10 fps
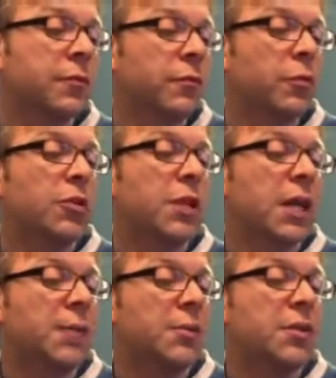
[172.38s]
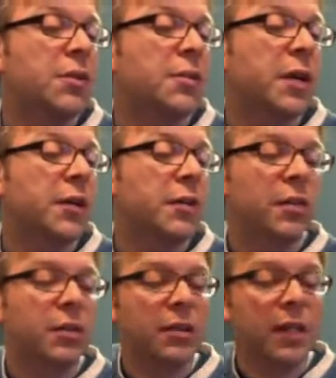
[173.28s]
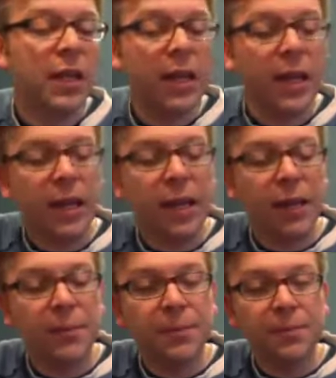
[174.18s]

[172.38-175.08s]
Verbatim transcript: four times on this pattern and then to A.